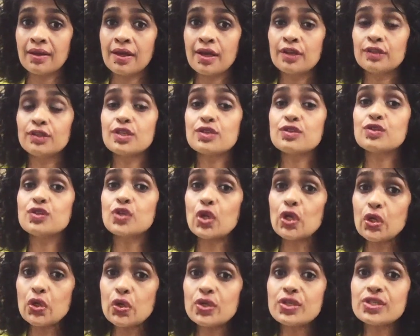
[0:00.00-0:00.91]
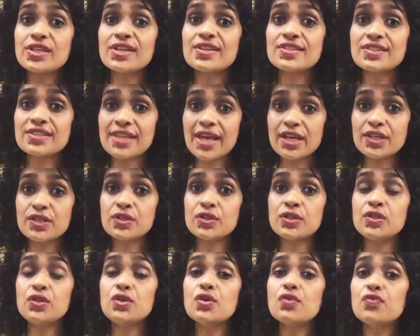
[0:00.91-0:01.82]
The solutions that
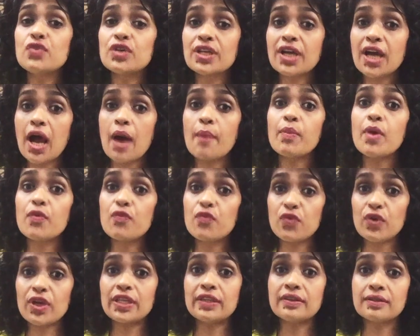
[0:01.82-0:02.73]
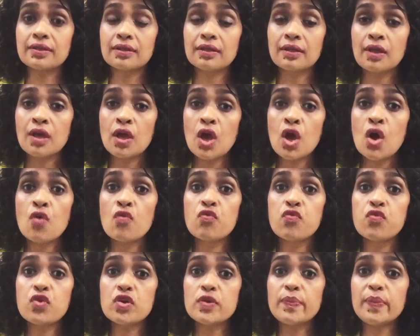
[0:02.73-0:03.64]
you would come up with
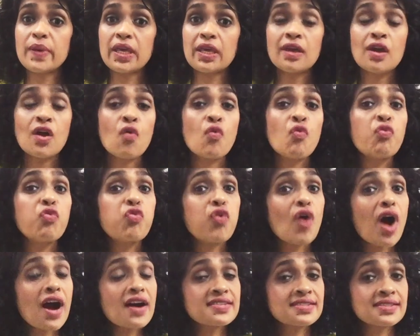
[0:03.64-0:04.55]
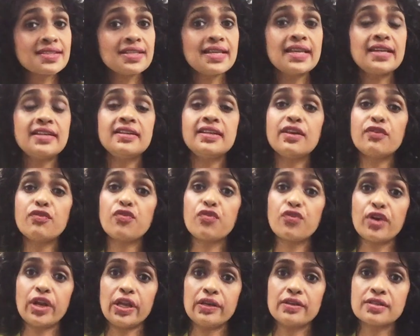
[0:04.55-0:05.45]
would be vastly
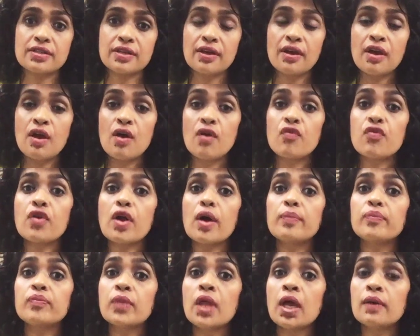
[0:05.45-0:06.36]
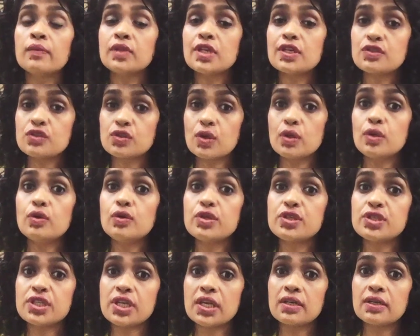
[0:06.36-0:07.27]
different from the
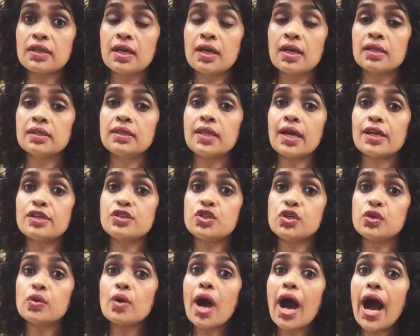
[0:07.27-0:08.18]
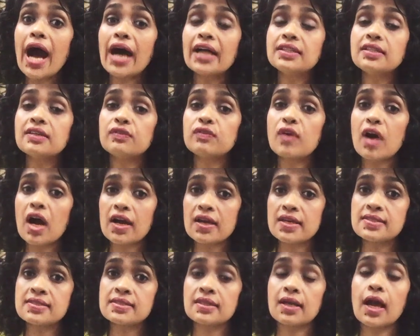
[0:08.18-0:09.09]
solution that you
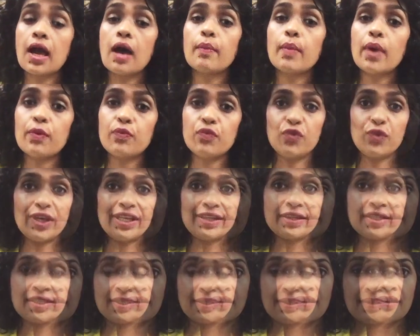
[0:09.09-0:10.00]
otherwise come up with.